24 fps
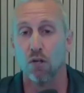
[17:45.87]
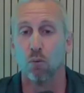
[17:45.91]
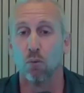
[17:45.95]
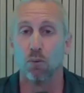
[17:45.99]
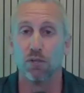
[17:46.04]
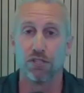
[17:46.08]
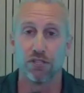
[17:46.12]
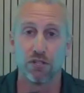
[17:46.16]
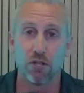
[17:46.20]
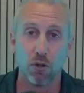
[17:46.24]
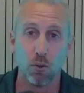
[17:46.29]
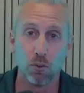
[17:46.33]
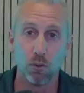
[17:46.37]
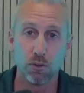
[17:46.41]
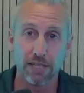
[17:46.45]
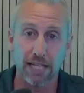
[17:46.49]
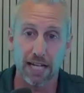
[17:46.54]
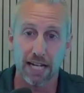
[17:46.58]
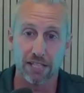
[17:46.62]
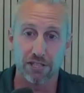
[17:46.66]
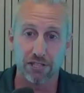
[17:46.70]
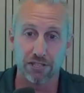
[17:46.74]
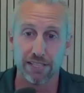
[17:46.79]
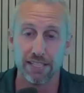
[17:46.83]
which goes
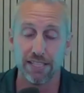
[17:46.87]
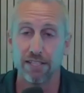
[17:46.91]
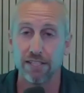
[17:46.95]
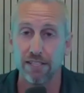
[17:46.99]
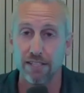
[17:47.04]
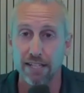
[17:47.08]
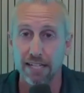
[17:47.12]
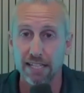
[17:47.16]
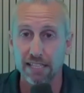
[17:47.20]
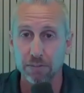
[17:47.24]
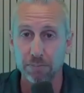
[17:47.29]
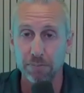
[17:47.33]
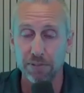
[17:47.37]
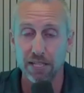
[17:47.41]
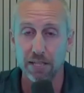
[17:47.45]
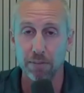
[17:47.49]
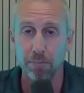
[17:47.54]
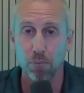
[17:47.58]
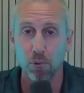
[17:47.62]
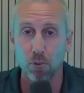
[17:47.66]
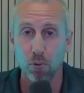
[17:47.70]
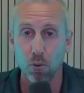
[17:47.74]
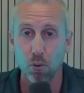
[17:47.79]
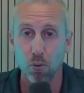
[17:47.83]
actually into the
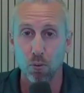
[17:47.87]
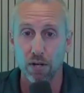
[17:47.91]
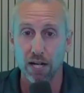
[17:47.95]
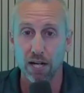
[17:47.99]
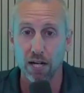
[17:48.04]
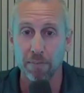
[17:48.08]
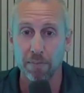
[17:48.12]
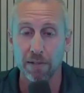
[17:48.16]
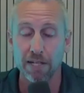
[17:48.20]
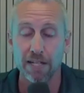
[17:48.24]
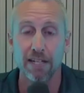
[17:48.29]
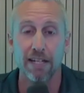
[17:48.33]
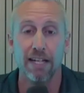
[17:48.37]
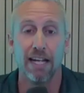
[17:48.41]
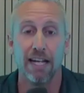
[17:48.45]
SBA program.